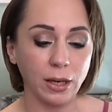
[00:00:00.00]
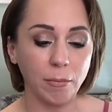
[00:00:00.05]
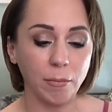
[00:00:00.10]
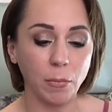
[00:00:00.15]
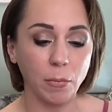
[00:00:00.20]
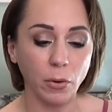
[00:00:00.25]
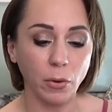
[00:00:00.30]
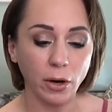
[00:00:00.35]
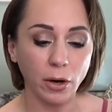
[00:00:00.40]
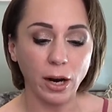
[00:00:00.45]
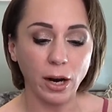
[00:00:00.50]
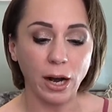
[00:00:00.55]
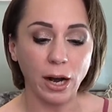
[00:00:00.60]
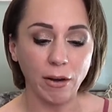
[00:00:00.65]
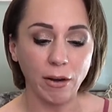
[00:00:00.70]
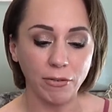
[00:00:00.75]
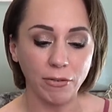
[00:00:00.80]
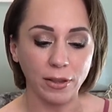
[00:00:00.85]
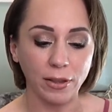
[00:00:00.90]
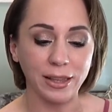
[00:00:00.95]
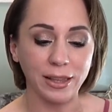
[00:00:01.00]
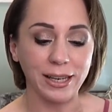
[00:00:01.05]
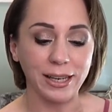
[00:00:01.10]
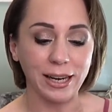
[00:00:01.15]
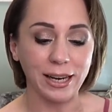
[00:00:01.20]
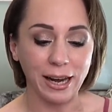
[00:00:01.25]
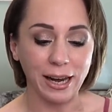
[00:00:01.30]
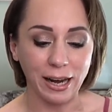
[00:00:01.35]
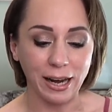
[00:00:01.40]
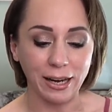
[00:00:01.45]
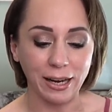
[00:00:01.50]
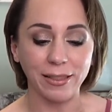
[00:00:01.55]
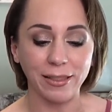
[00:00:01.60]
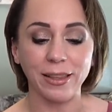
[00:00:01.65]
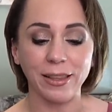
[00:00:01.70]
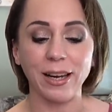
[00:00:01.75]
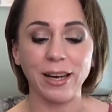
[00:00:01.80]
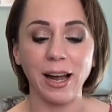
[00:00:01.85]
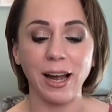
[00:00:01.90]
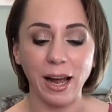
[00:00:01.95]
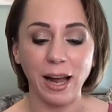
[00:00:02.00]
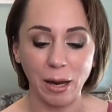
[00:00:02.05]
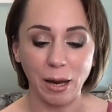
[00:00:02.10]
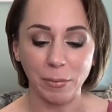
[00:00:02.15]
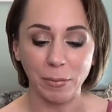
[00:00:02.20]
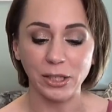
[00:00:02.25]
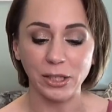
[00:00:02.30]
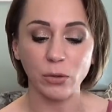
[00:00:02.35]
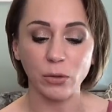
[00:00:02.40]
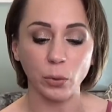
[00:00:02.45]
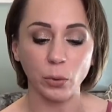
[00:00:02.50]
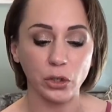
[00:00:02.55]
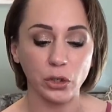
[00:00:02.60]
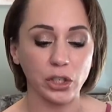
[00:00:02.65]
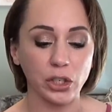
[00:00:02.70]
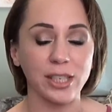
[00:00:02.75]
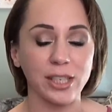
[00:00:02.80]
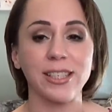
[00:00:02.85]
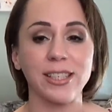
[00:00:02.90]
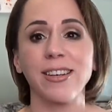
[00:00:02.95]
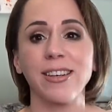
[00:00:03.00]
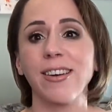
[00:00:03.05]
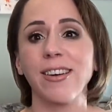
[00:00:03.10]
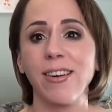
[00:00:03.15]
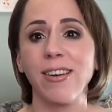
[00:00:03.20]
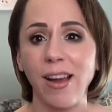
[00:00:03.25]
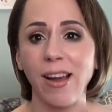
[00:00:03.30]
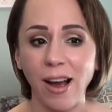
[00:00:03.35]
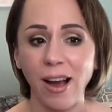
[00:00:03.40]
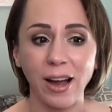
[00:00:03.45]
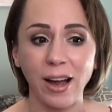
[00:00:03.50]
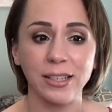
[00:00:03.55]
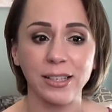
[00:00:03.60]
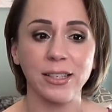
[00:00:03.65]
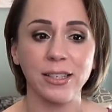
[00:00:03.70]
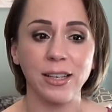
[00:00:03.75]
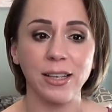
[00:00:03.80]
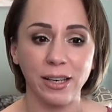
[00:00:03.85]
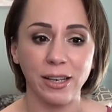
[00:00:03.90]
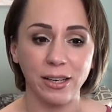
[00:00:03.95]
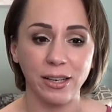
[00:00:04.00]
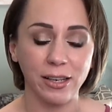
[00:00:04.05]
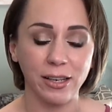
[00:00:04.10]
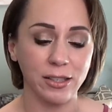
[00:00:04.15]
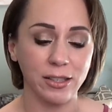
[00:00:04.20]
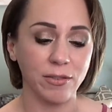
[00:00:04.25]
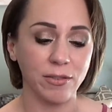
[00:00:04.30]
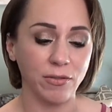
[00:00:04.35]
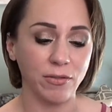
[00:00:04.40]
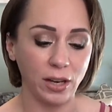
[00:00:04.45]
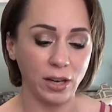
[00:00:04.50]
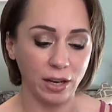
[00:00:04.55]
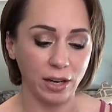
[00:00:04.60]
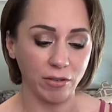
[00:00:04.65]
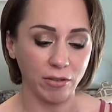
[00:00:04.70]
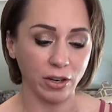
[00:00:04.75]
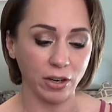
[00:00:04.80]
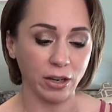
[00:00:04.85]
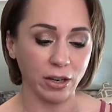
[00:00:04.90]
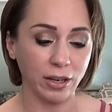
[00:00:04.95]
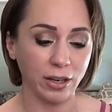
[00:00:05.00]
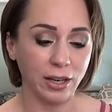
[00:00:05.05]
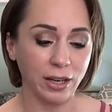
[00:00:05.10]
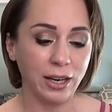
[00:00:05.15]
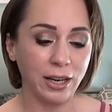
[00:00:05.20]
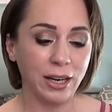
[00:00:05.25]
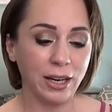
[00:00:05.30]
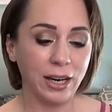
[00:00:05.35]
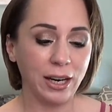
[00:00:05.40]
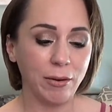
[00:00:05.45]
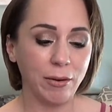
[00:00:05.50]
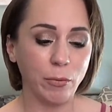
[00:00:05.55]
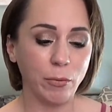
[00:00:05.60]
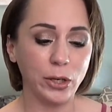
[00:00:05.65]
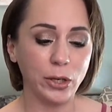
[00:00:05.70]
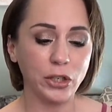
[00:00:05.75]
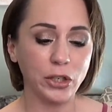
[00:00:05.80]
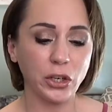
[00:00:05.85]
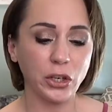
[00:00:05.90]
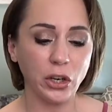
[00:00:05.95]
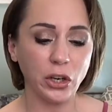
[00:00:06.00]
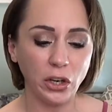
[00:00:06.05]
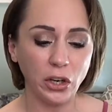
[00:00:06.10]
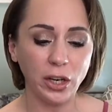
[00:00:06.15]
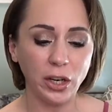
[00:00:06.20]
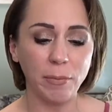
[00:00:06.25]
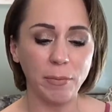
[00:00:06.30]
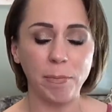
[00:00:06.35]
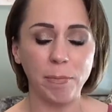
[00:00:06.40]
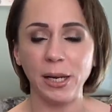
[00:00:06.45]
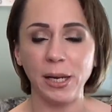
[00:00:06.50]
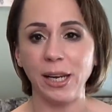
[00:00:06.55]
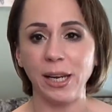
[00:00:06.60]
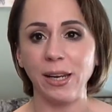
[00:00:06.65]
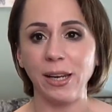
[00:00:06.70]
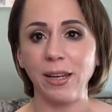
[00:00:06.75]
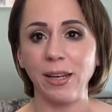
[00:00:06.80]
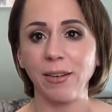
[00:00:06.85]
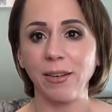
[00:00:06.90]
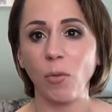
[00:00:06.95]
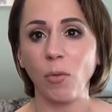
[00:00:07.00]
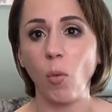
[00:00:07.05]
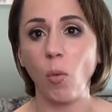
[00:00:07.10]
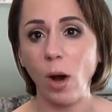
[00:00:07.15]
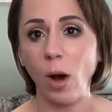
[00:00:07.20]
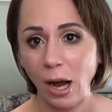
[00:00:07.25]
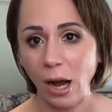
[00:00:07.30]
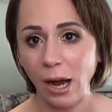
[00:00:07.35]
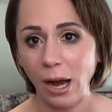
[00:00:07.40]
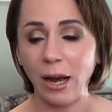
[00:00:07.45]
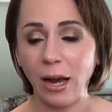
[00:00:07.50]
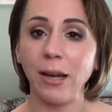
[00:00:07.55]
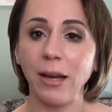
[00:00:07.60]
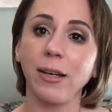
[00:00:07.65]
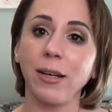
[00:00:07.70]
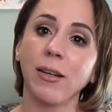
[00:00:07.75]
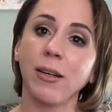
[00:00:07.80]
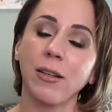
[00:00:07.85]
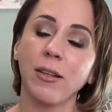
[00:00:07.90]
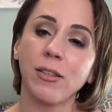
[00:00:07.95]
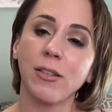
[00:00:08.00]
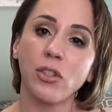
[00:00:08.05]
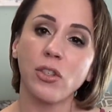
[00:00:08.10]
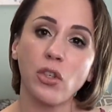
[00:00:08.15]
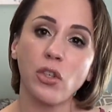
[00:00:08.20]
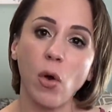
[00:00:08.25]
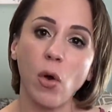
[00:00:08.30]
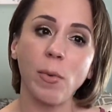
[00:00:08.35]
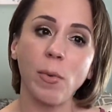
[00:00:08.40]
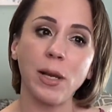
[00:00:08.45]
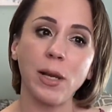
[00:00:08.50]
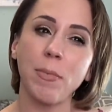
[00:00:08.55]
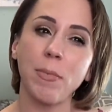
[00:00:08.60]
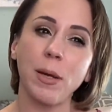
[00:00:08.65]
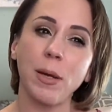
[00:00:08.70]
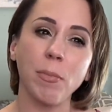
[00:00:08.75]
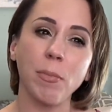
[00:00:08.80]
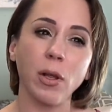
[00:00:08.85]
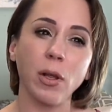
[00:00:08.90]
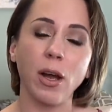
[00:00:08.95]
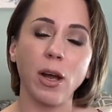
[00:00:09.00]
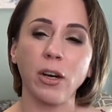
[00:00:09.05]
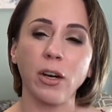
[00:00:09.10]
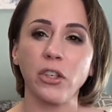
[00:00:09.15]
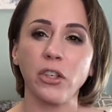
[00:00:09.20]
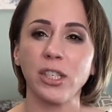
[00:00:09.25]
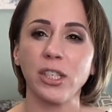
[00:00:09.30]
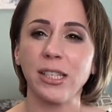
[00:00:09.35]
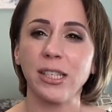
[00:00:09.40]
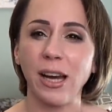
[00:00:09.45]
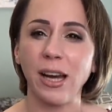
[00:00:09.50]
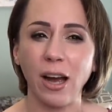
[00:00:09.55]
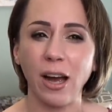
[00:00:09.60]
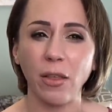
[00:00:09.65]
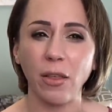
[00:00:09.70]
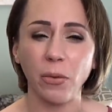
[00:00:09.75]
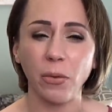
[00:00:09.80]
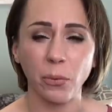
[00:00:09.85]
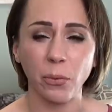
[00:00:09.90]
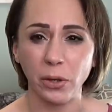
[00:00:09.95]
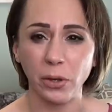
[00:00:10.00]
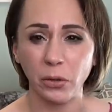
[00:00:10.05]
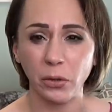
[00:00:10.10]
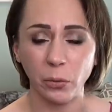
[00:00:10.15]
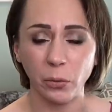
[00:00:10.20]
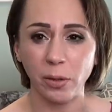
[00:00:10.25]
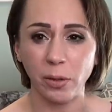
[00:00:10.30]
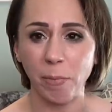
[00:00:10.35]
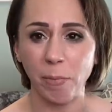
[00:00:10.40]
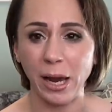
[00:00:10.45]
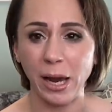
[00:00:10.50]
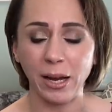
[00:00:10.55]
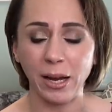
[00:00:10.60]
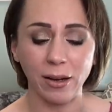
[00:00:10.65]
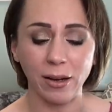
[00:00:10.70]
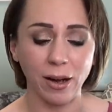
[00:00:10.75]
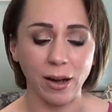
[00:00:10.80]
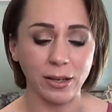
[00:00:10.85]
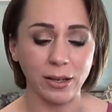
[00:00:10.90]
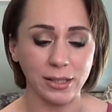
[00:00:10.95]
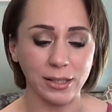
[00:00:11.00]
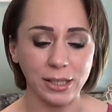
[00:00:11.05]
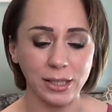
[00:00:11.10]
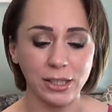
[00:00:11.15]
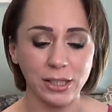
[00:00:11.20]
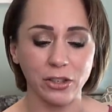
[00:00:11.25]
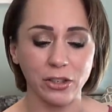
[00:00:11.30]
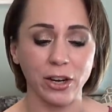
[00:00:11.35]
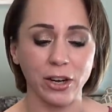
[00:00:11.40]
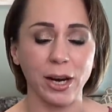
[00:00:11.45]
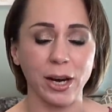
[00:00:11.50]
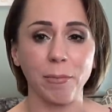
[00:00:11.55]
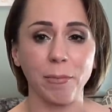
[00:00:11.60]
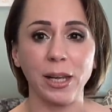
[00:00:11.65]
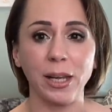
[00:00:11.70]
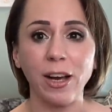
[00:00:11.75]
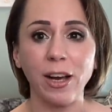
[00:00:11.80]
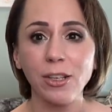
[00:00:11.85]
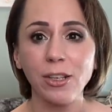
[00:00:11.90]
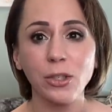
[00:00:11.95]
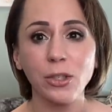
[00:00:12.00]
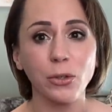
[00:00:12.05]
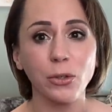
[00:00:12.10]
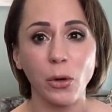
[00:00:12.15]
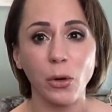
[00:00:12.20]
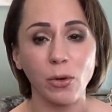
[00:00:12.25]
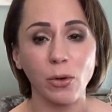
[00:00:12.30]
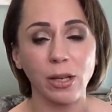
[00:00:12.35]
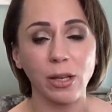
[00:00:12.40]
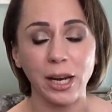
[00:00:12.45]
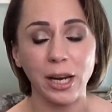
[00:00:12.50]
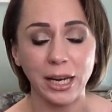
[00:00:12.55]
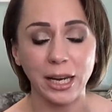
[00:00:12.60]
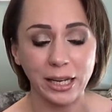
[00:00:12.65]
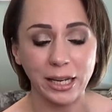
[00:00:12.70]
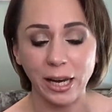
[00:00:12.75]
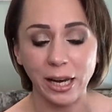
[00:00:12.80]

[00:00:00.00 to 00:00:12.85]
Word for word: more often than not, the comments were just not in his favor, which could be why so many people are just not thrilled with Matt on his Instagram. They also don't like